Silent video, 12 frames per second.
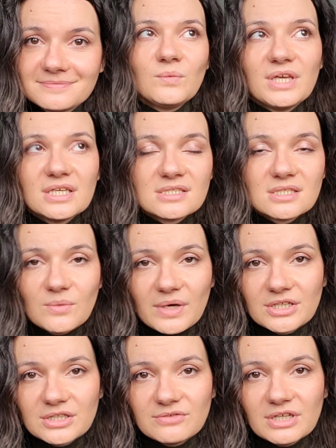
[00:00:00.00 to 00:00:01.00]
We as the
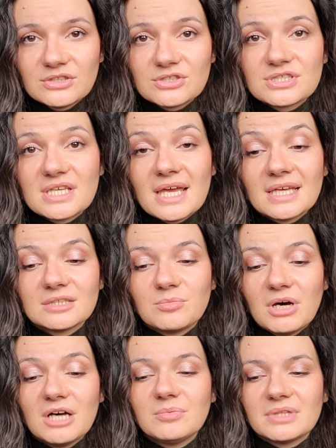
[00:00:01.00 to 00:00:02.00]
choir directors and the
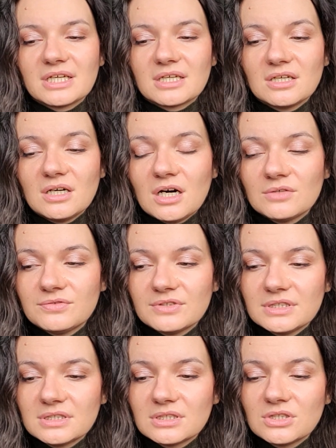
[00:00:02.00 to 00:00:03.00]
public
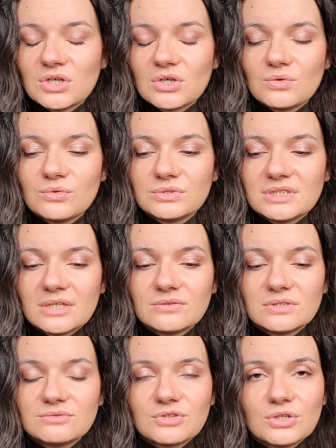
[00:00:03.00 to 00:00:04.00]
often go
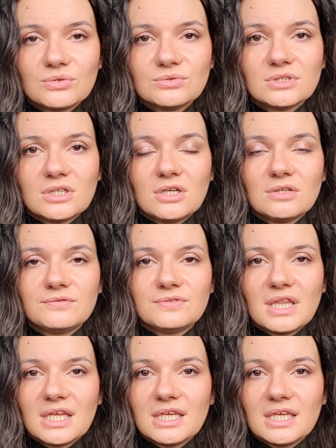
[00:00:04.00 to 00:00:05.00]
down the road of
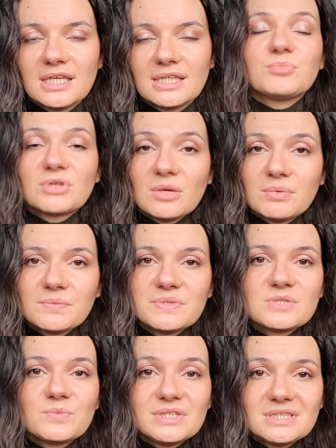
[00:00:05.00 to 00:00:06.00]
thinking the problem
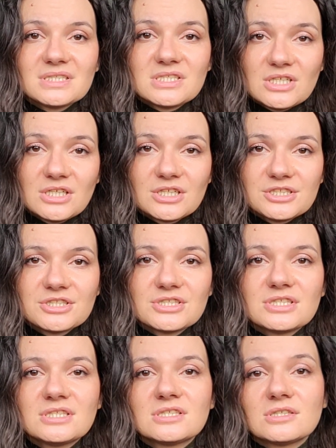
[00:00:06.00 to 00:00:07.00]
is with the
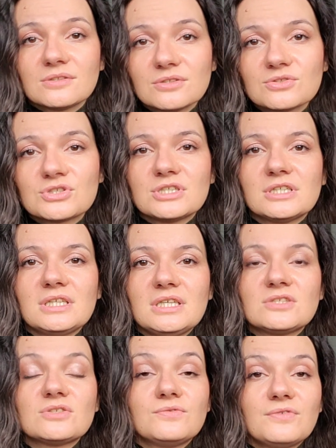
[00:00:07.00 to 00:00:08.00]
singers, the solution
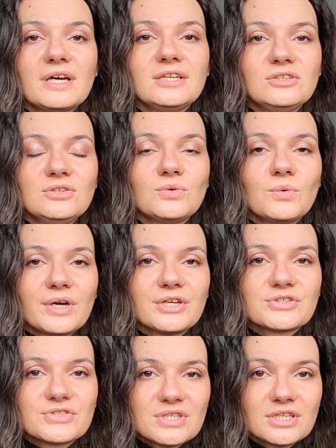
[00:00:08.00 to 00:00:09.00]
is to find new
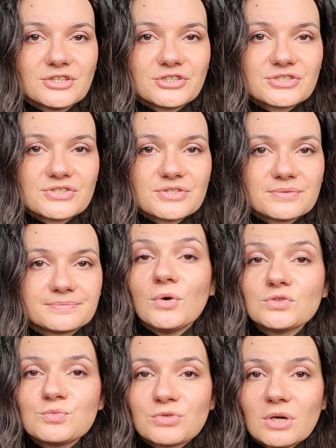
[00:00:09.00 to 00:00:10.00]
choir singers.
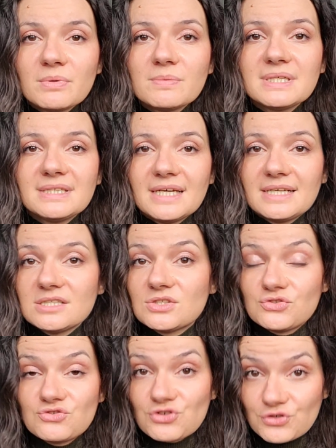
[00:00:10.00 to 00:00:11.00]
Most probably that
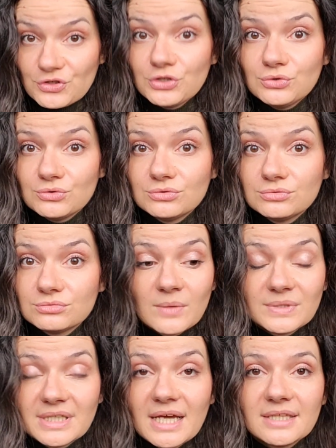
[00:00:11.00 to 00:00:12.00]
is true. I
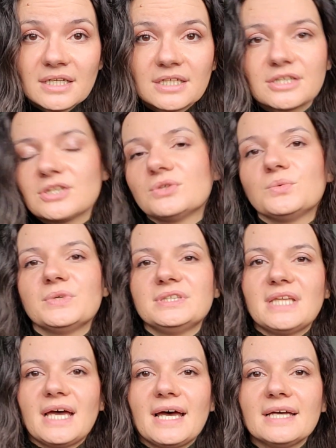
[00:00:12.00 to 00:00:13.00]
will not argue
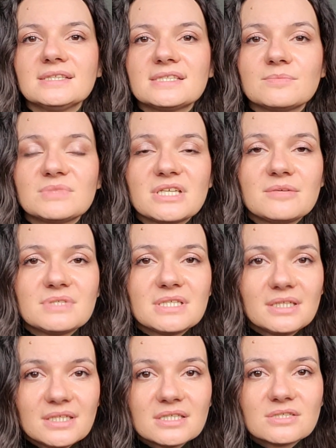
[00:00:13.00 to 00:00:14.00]
with that. Sometimes
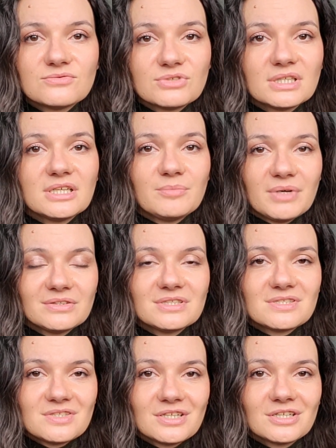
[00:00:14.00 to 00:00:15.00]
it is really about the
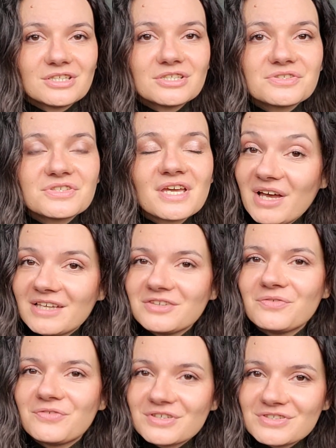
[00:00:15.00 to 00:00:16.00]
singers.
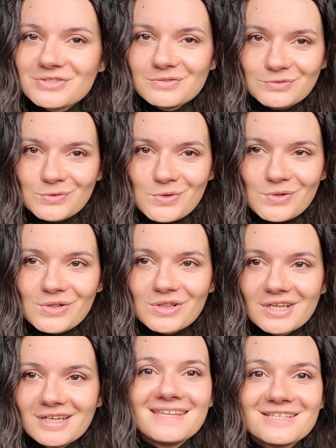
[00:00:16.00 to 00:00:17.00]
But first of
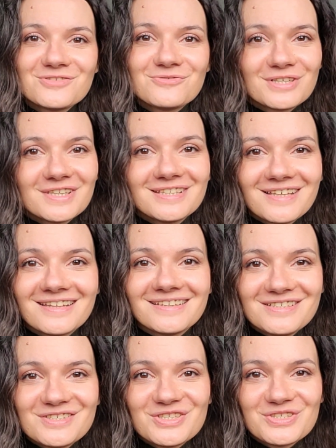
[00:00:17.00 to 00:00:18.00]
all, it is really not
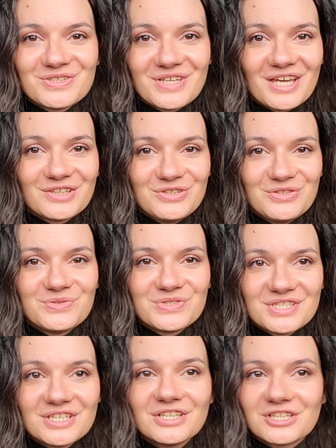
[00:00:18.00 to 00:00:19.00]
easy to get new
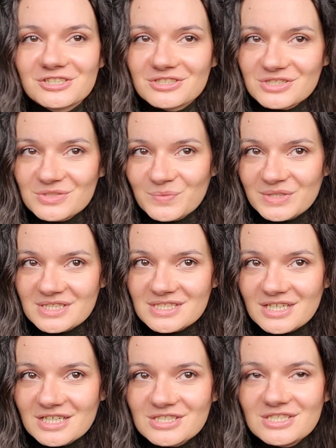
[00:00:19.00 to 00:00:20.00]
singers. We
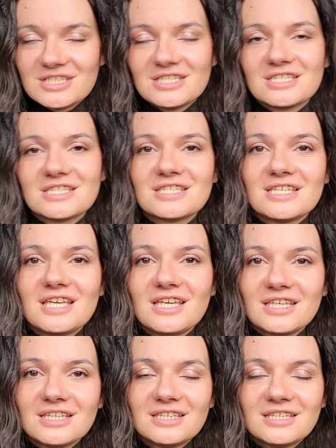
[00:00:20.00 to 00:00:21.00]
discussed this
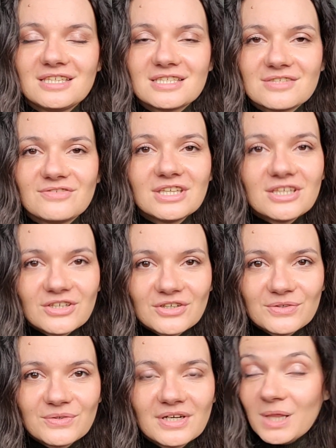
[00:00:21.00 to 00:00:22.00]
in this
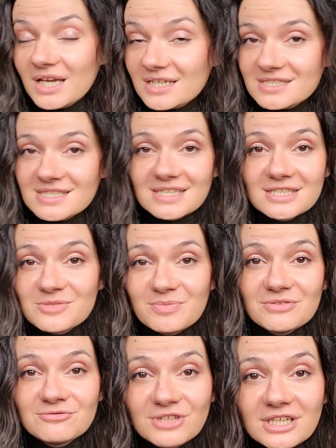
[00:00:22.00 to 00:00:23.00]
video. Plus, let's
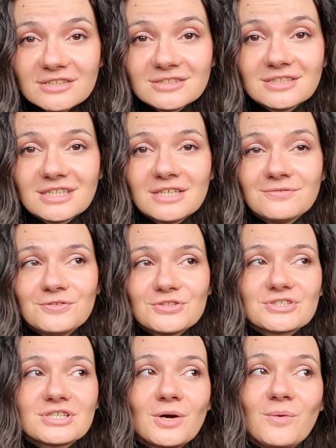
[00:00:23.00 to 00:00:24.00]
be real, if
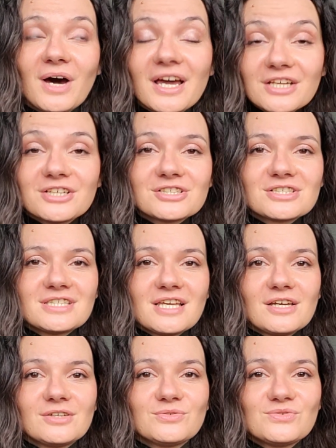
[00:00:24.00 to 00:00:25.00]
your choir
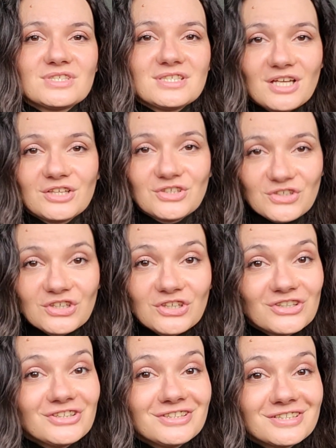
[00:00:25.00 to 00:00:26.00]
sounds not
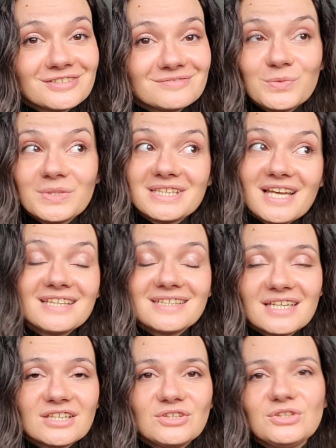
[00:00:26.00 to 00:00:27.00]
good, you will not
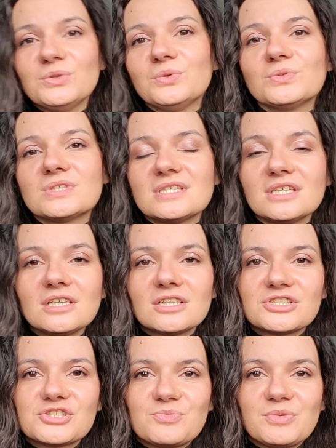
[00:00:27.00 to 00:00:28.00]
get new
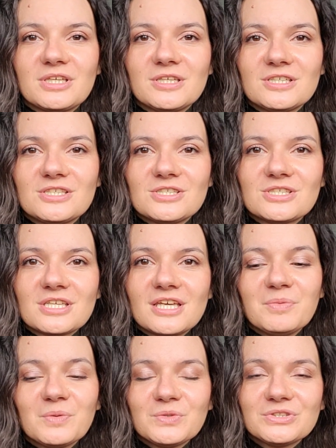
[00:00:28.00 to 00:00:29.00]
singers because
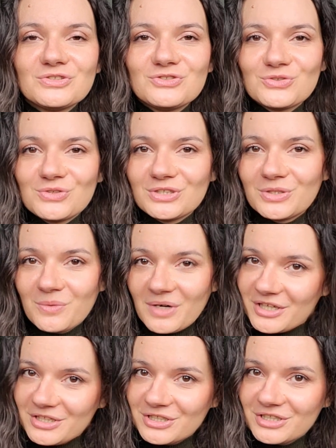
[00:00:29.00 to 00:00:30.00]
people want to join a
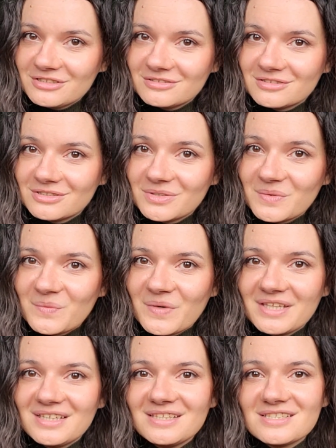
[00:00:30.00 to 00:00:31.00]
choir
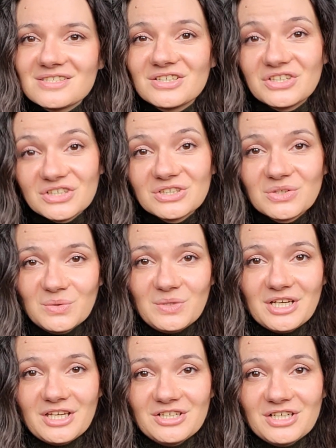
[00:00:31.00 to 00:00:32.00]
when it is a good
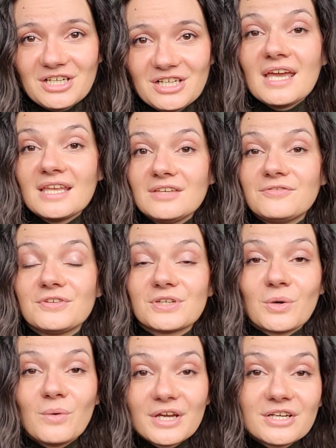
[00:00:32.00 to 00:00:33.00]
choir. And if your
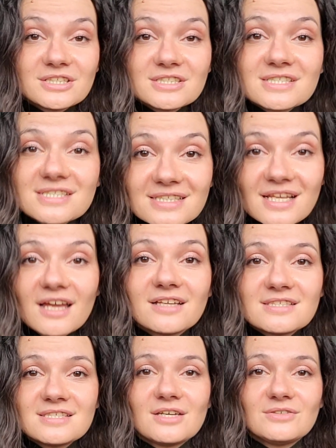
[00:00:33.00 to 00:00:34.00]
choir is
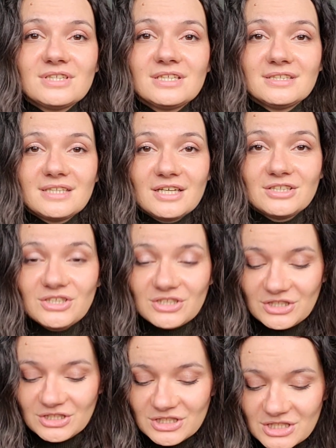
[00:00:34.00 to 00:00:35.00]
not sounding that
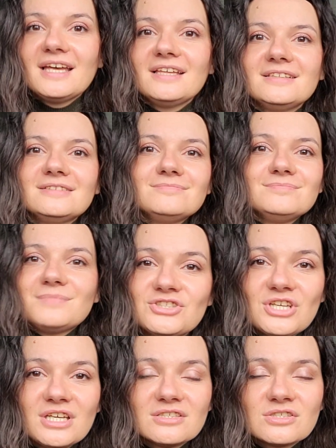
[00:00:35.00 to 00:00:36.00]
good, then the
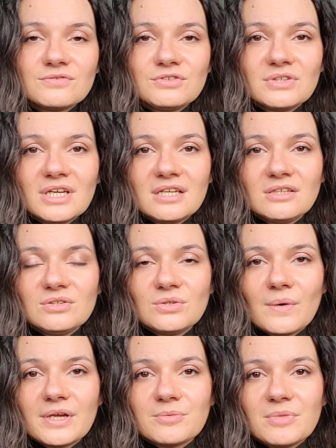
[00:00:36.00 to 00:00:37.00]
chance of you getting new
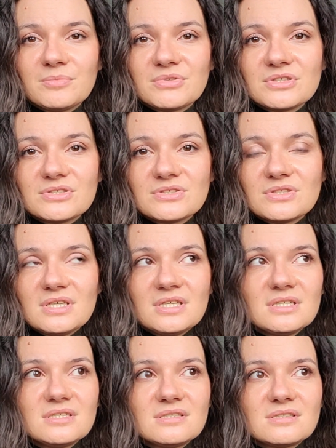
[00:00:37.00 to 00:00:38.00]
choir members
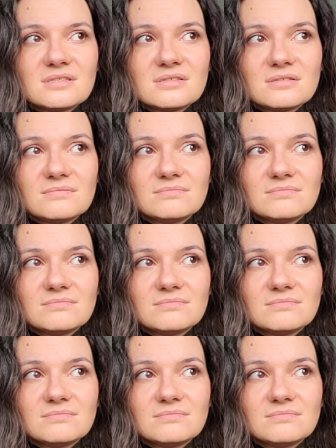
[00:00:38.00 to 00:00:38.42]
is